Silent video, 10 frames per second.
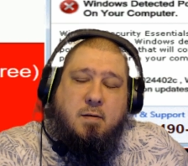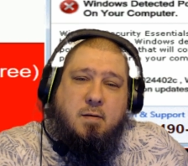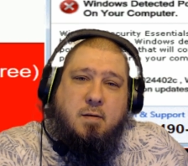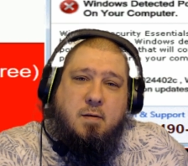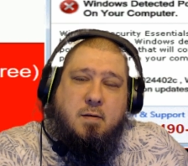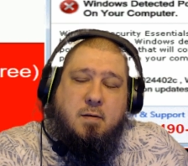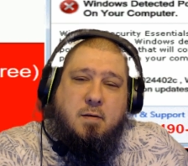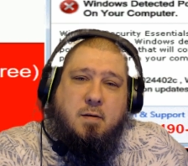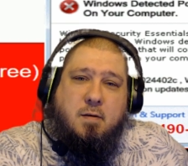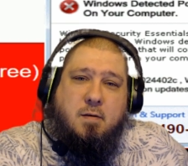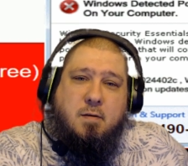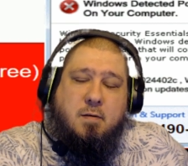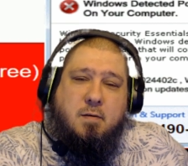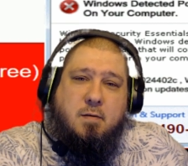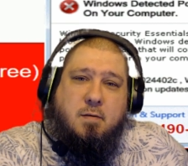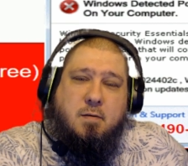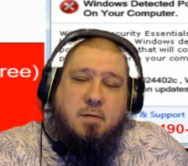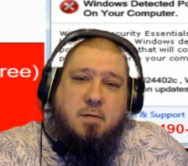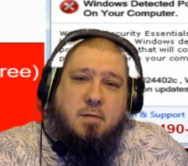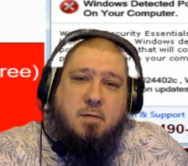
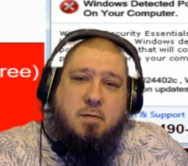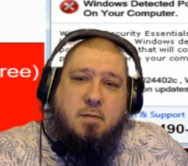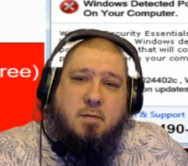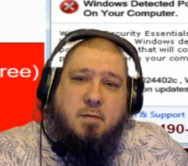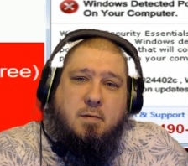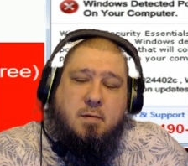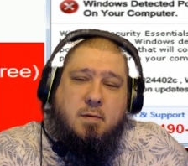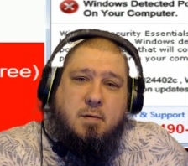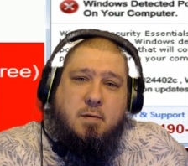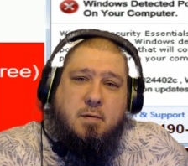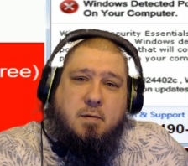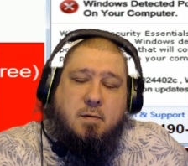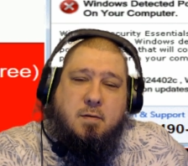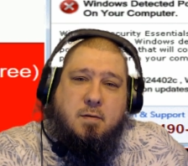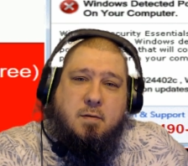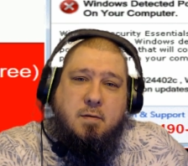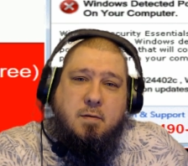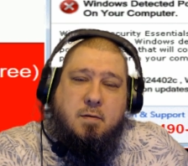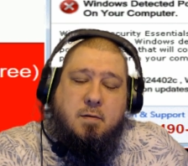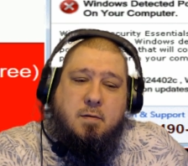
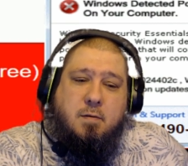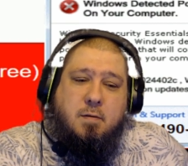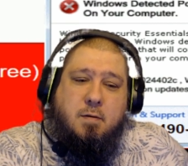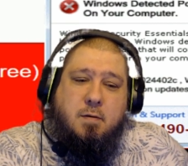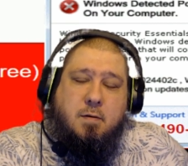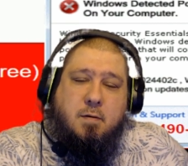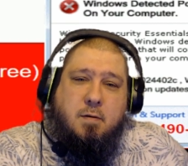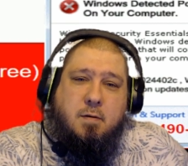(no one is talking)